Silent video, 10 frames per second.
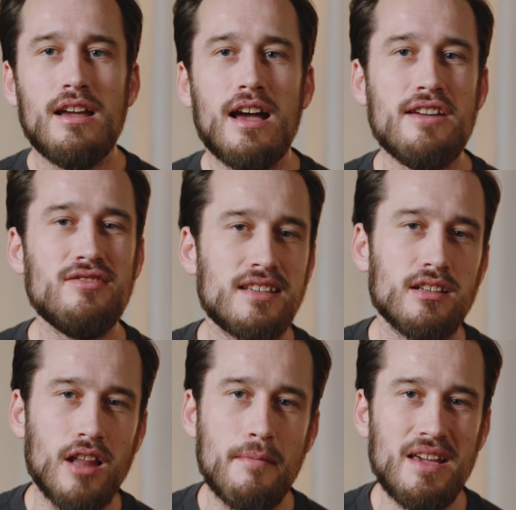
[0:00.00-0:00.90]
I use this a
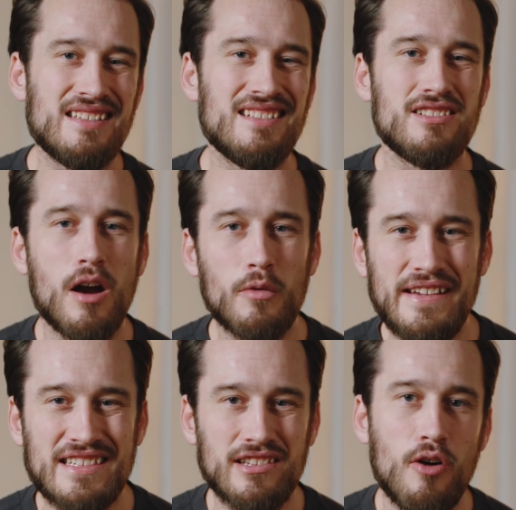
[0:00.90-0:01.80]
lot because it's not really
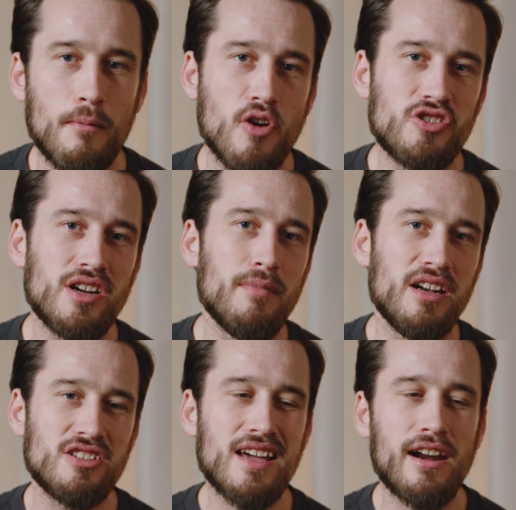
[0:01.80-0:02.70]
slow motion, but it
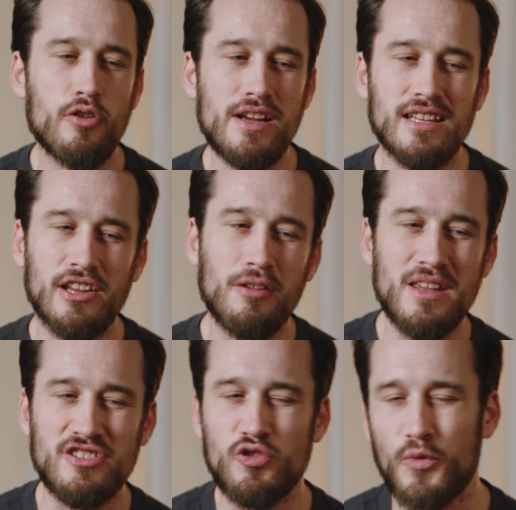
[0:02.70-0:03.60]
just kind of creates a little
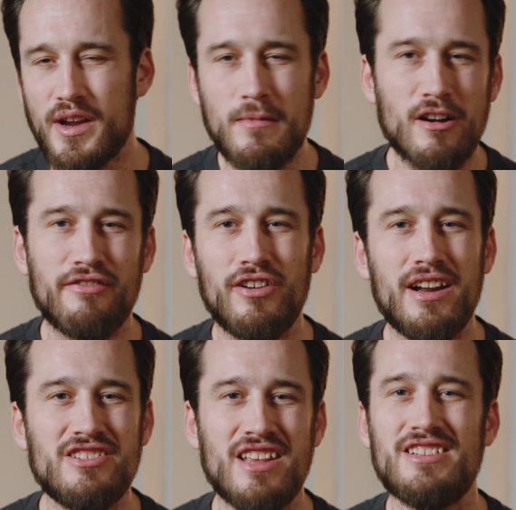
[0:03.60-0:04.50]
bit dreamier
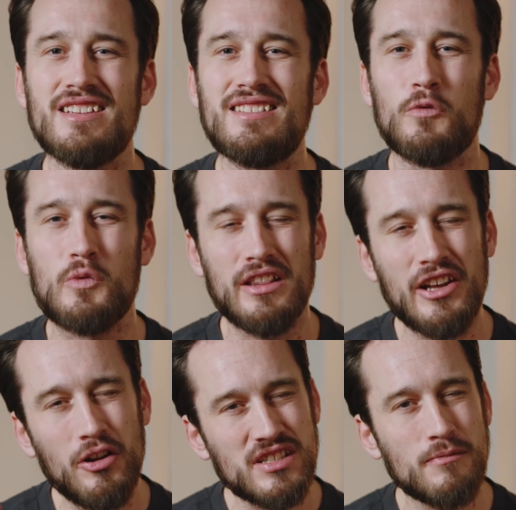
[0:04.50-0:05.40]
footage that's just a
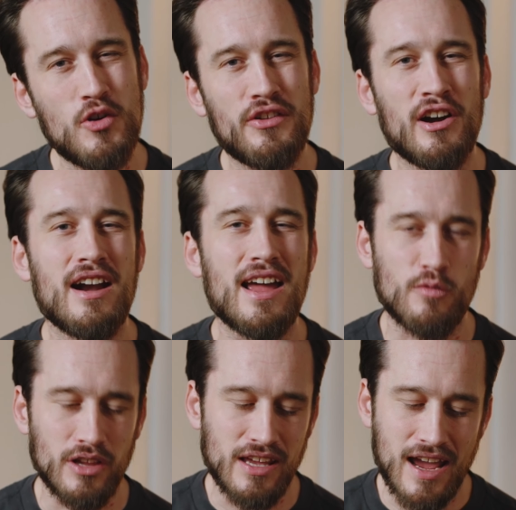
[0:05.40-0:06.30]
little smoother and
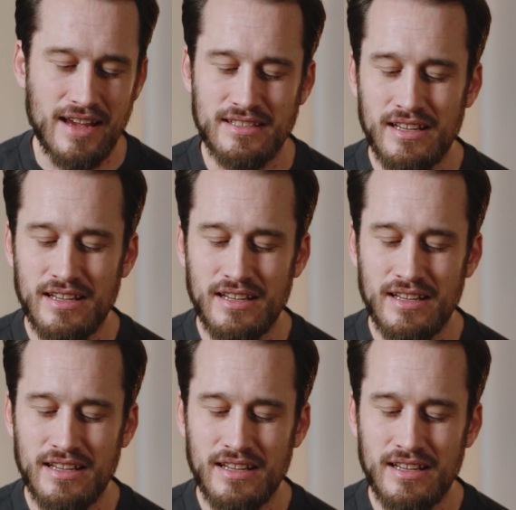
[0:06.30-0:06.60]
really nice.